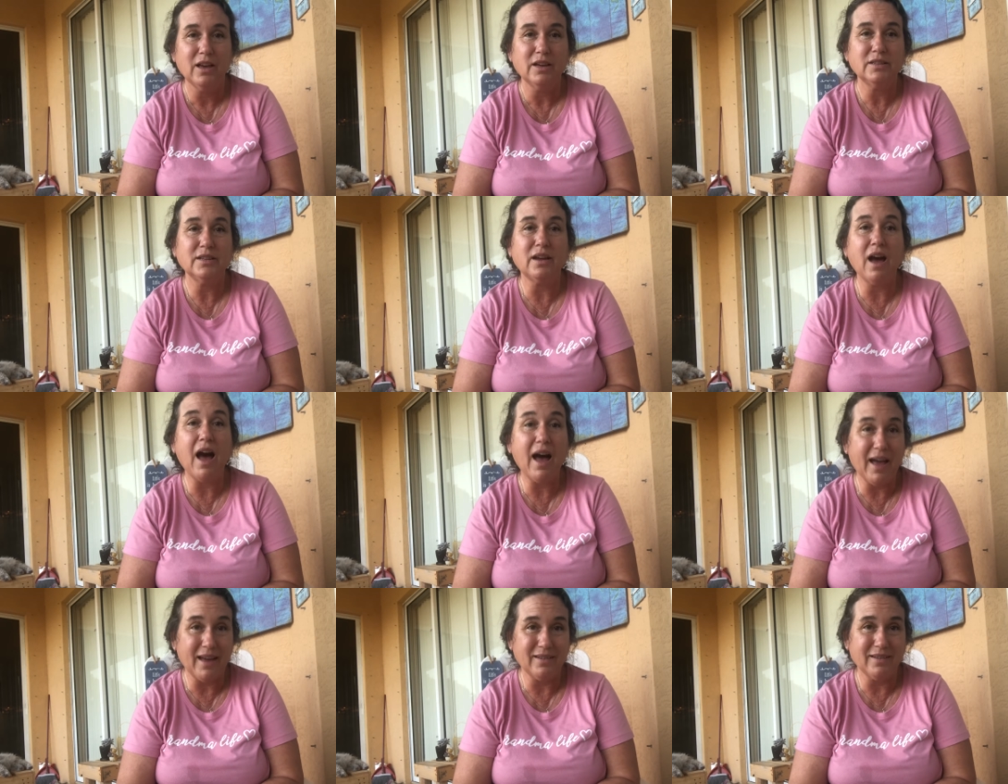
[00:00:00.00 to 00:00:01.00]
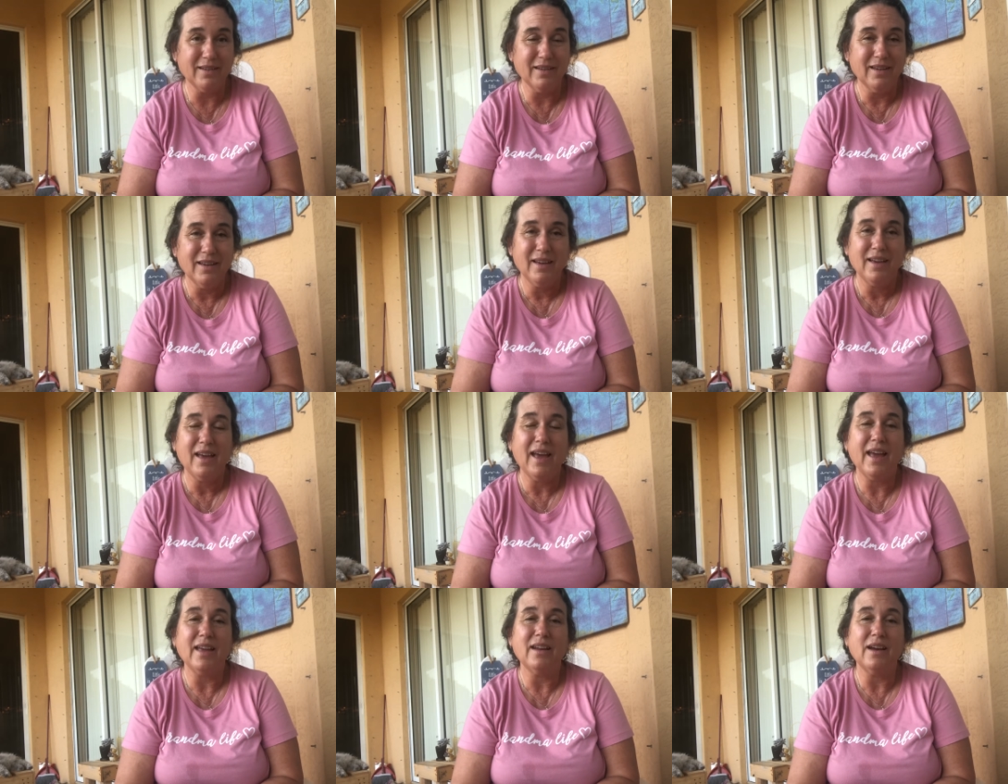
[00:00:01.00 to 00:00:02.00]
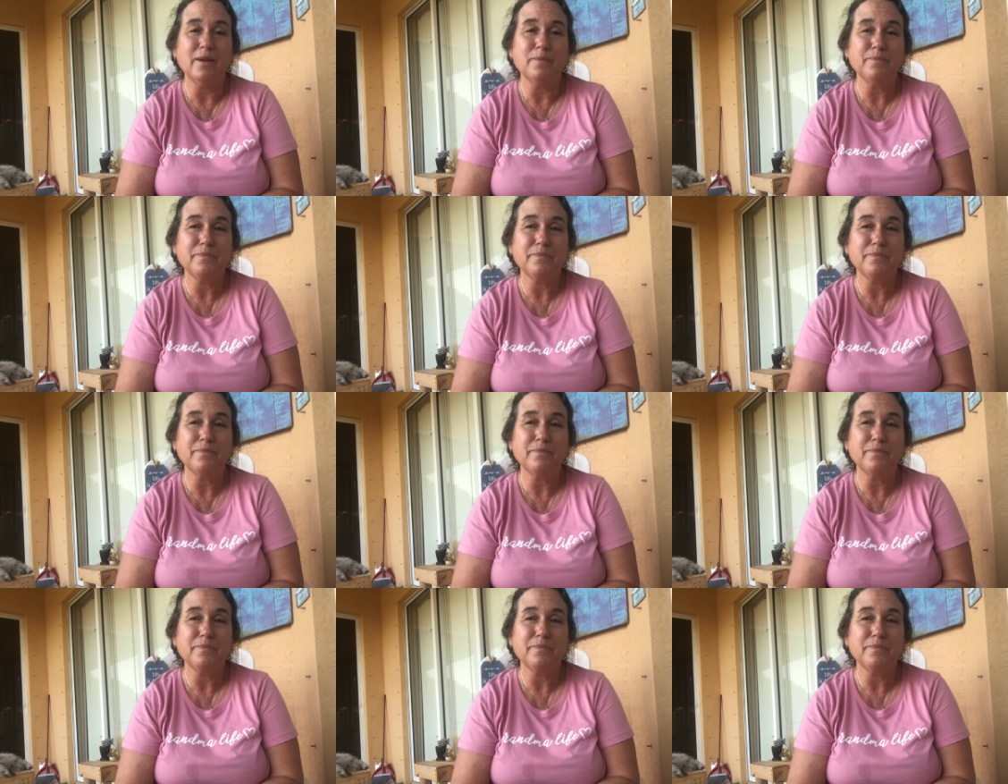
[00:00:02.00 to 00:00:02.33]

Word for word: to God and um,